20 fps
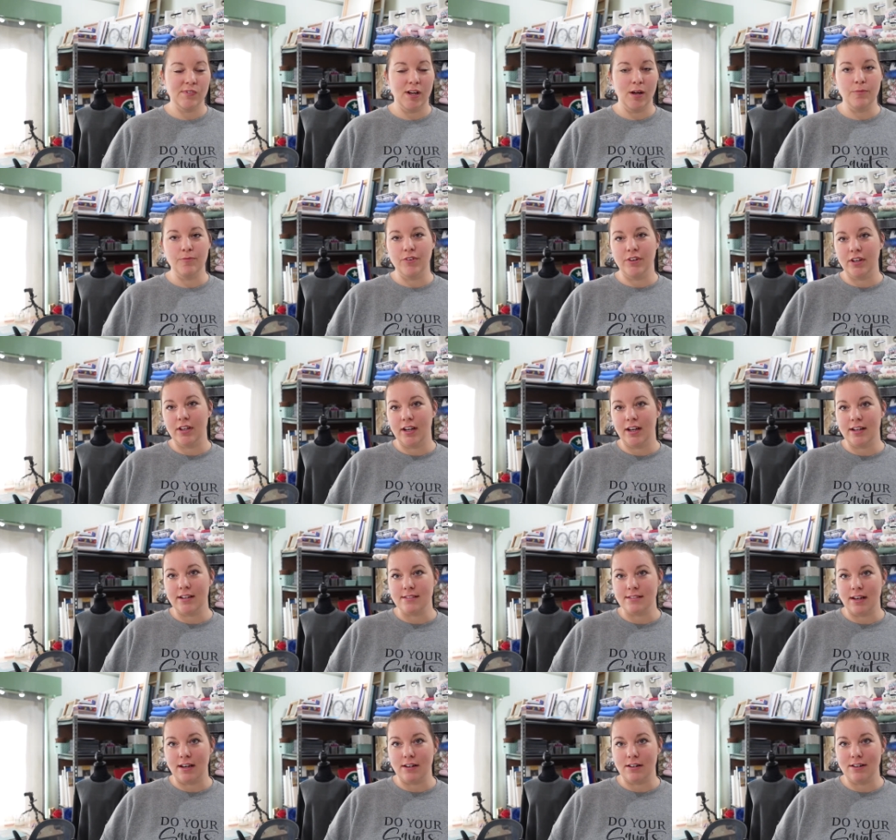I'm feeling kind of
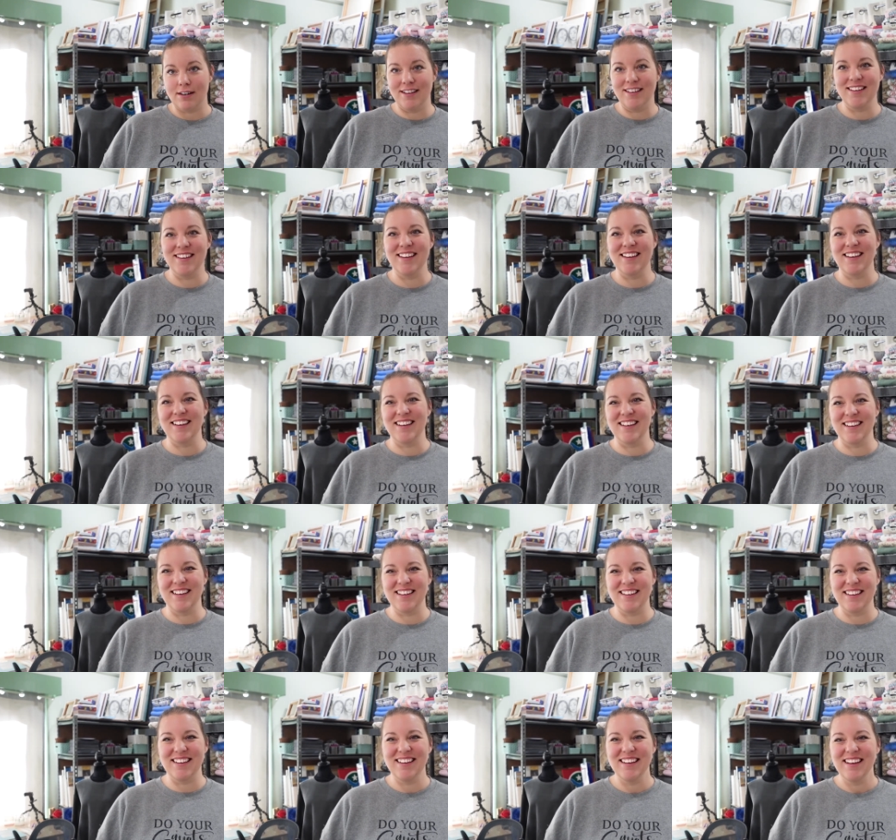scattered.
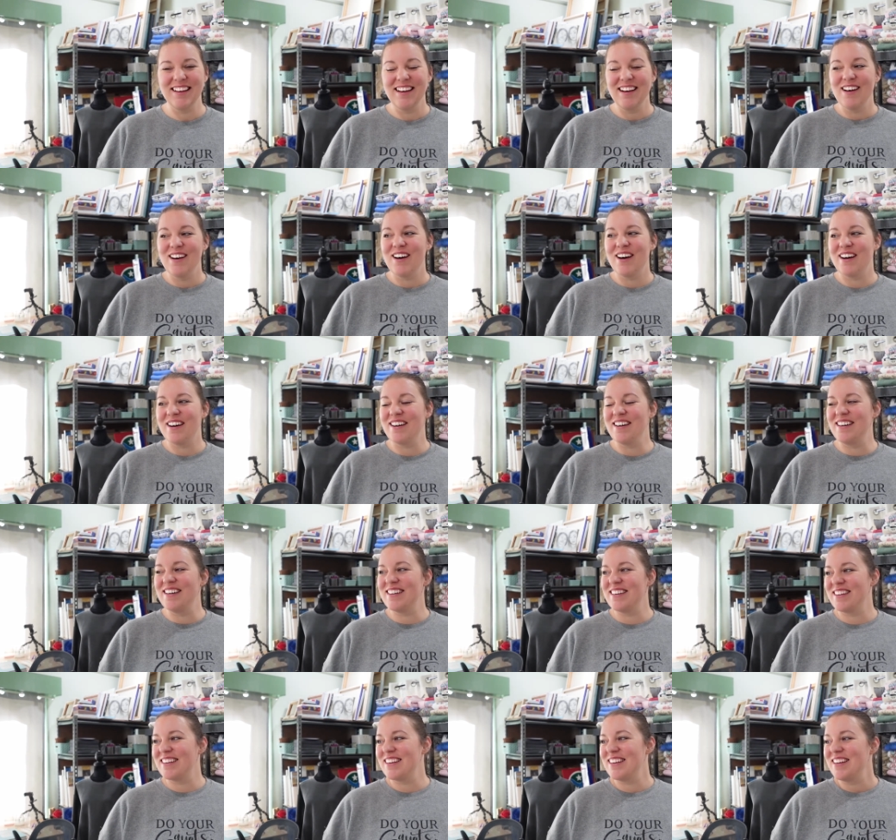
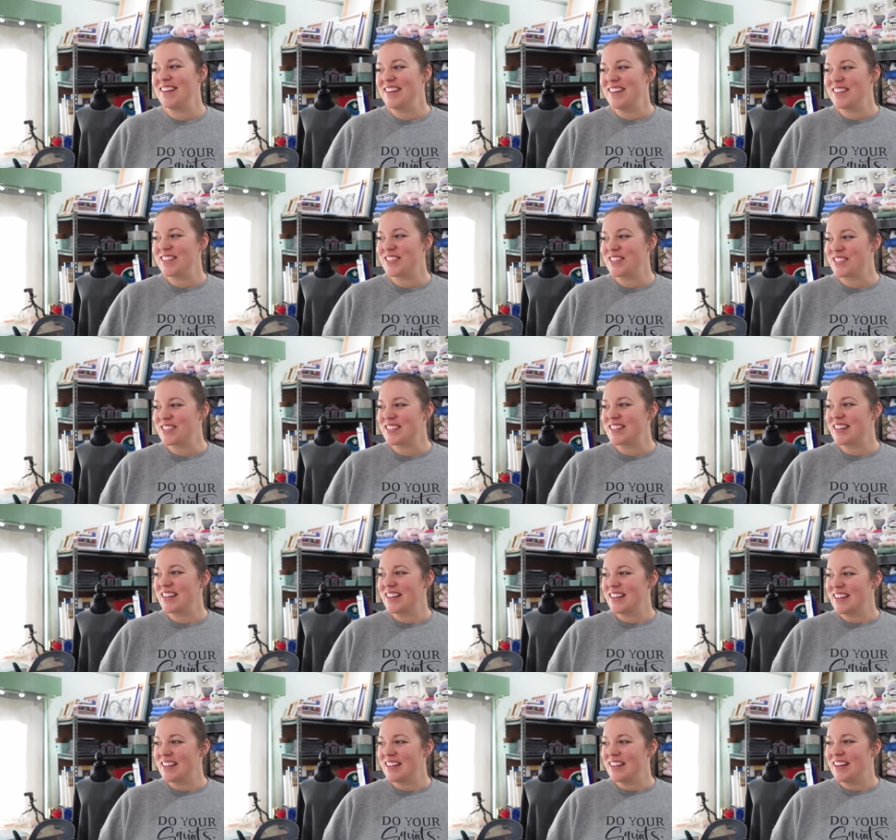I
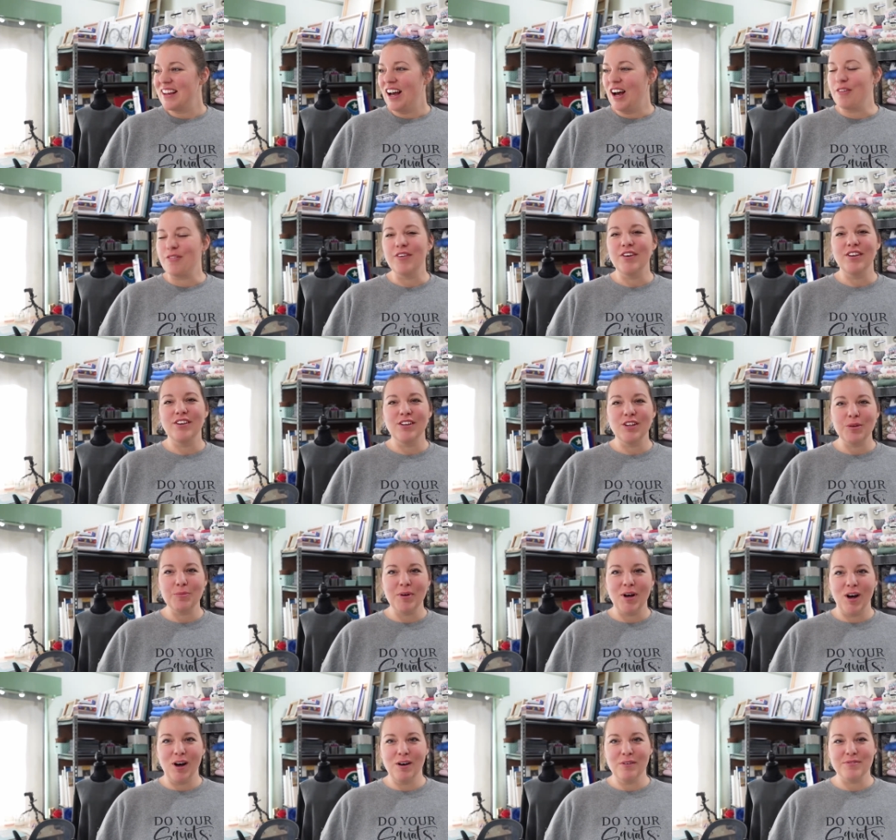feel a little
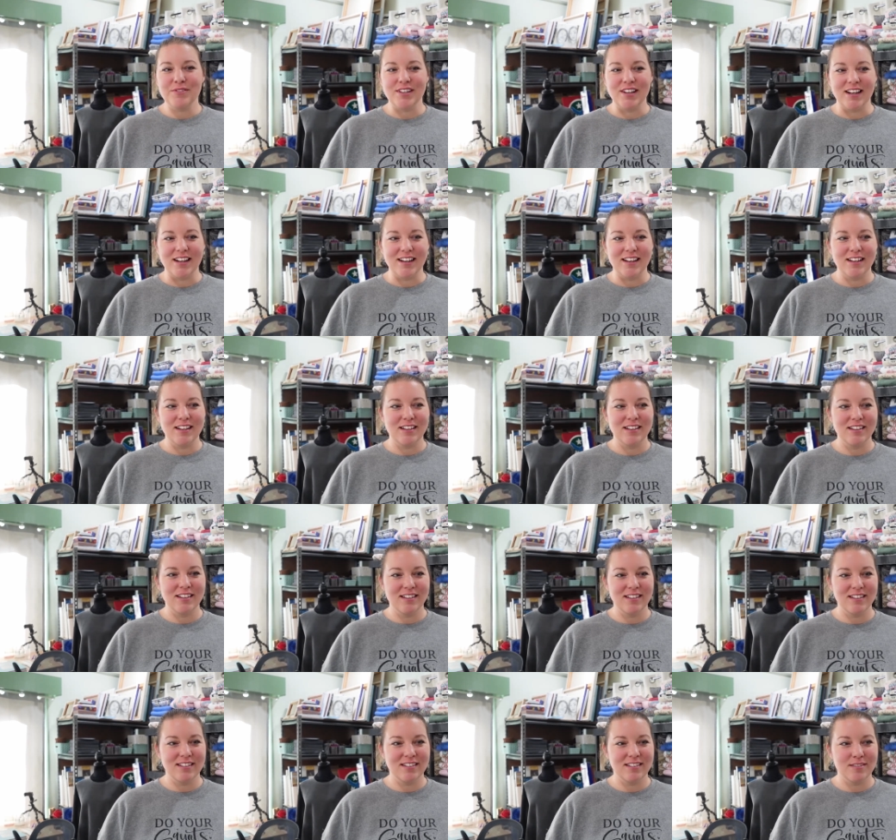bit off today.
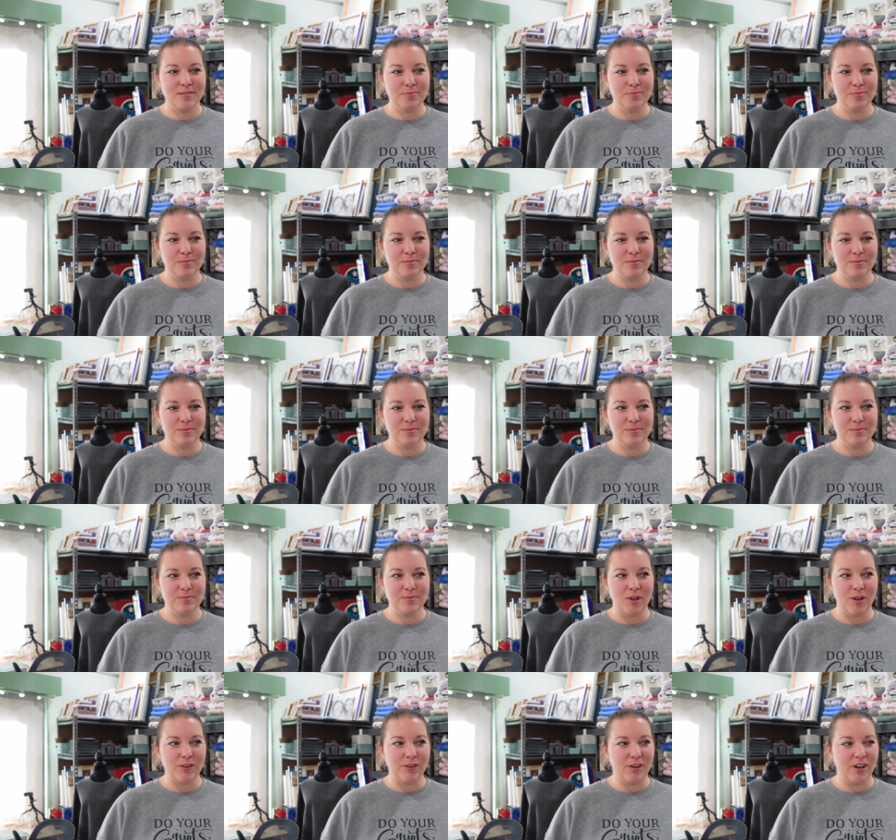
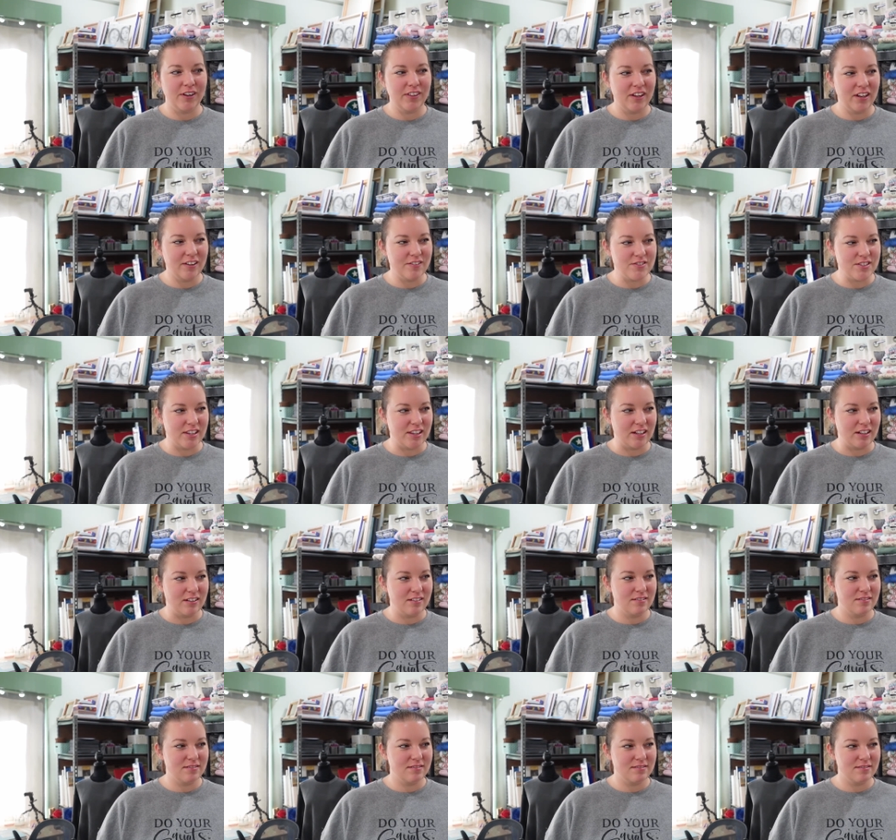Although I think I've said that
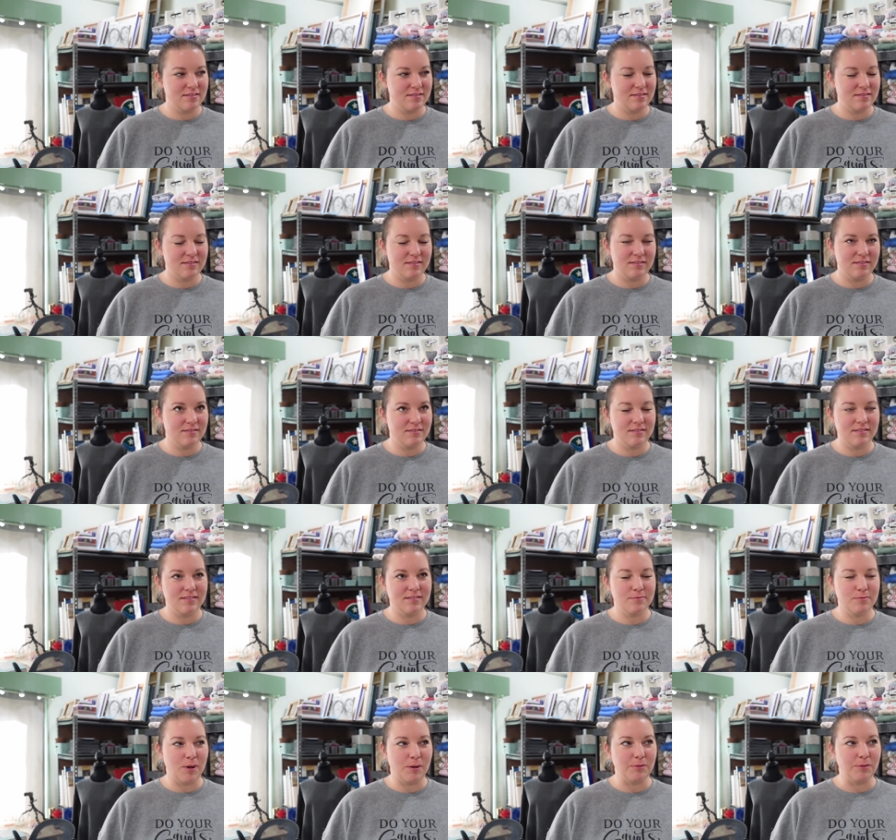
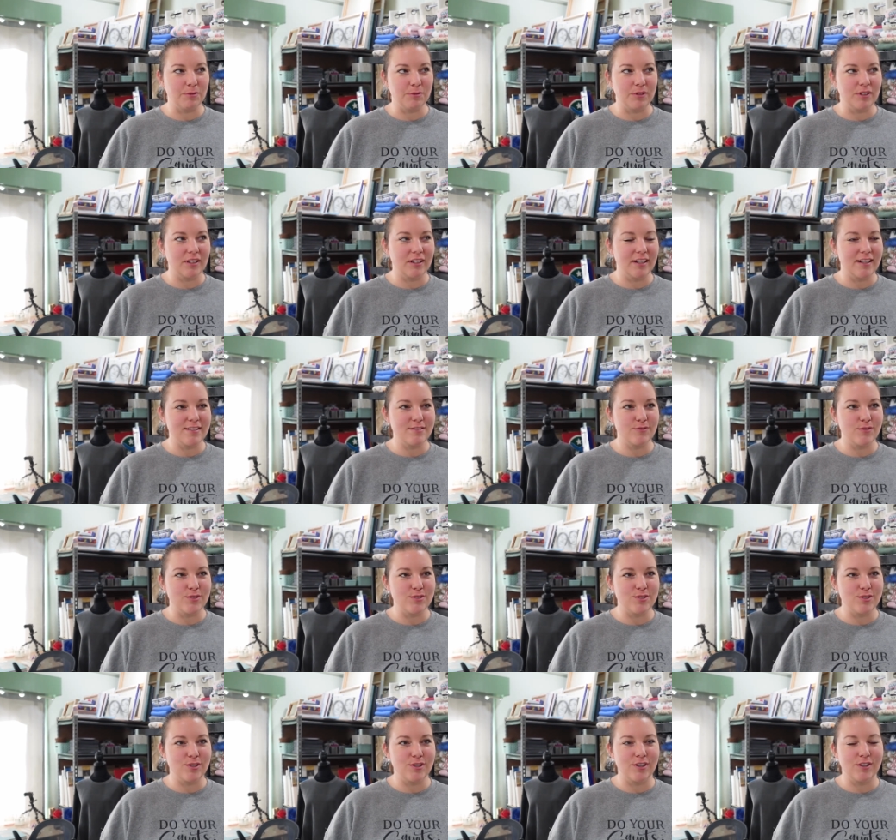probably the last few
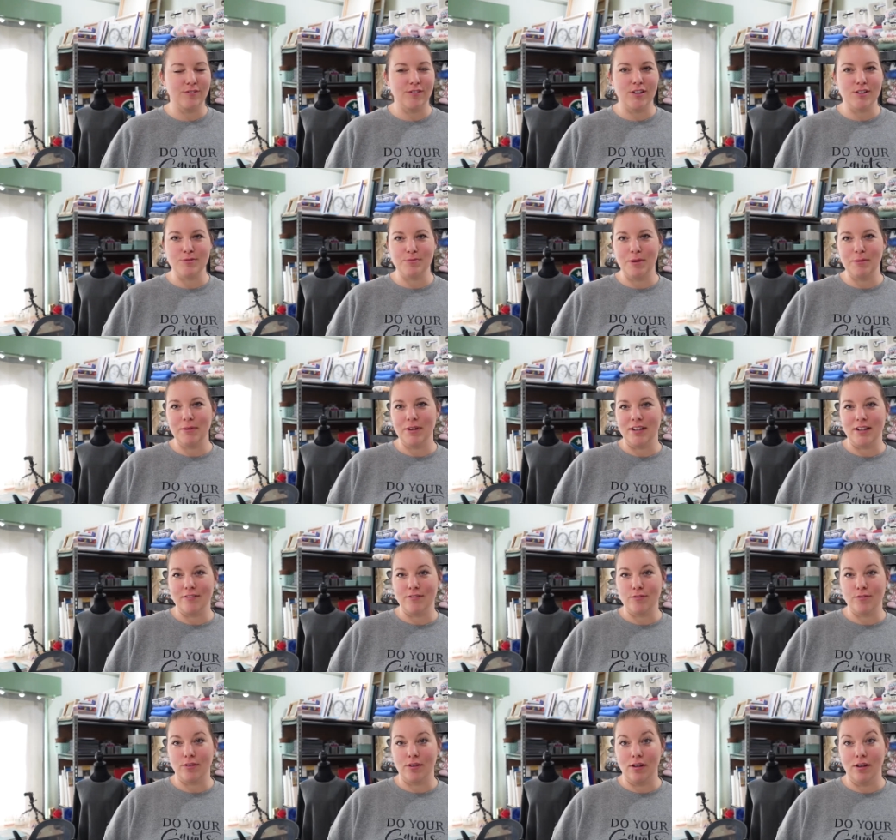studio vlogs. Maybe I
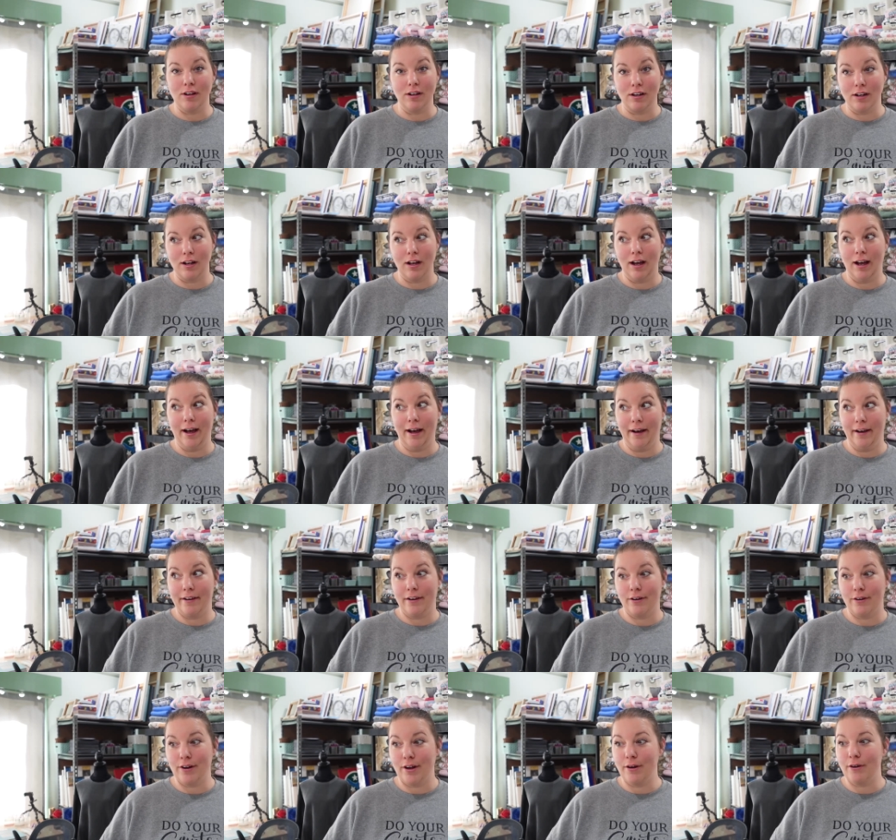never feel on. I
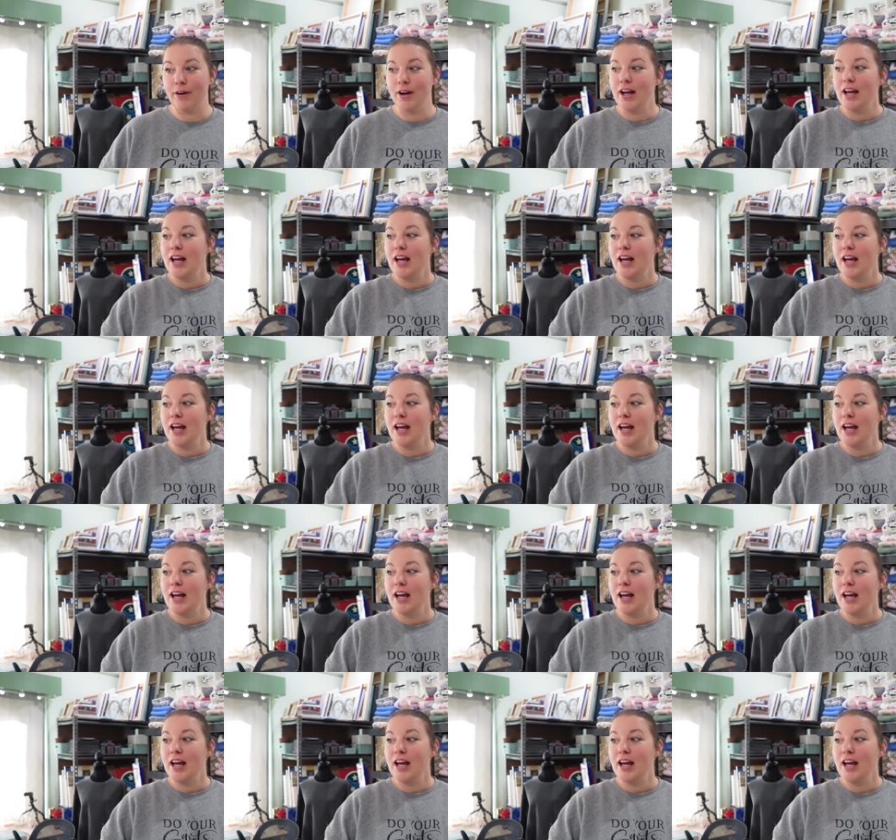don't know.